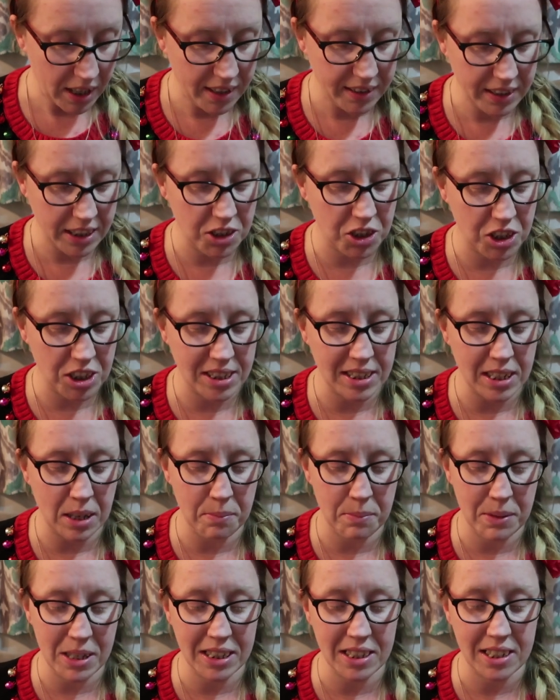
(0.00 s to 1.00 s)
And then she
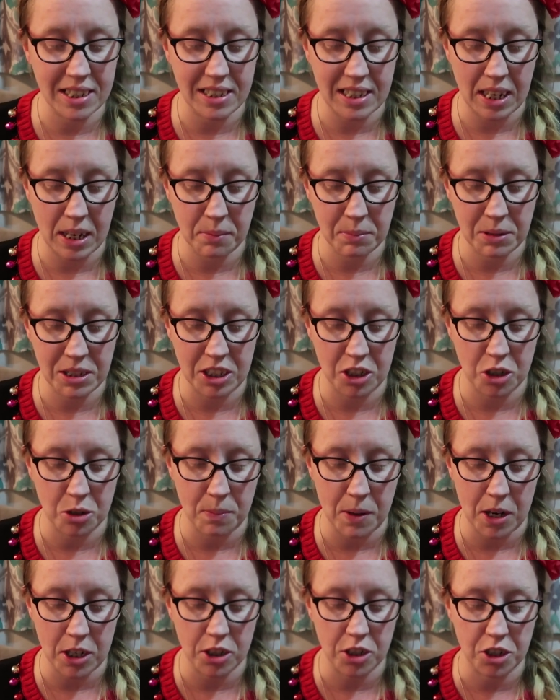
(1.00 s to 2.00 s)
sent me the same
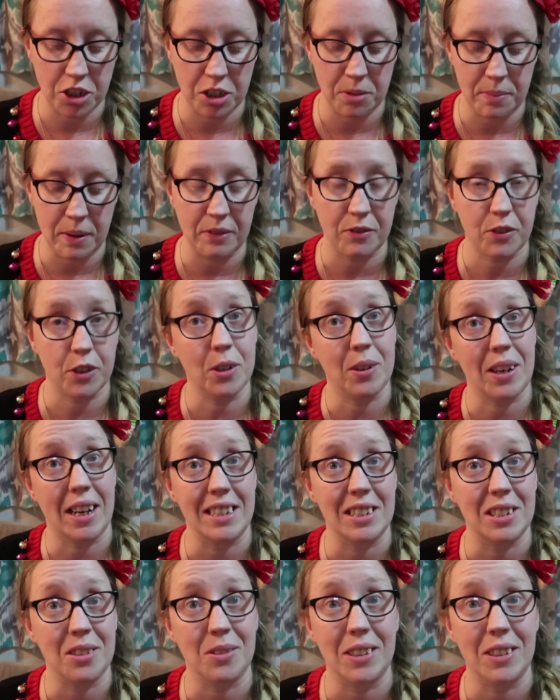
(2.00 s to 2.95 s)
stitch markers she made for you guys.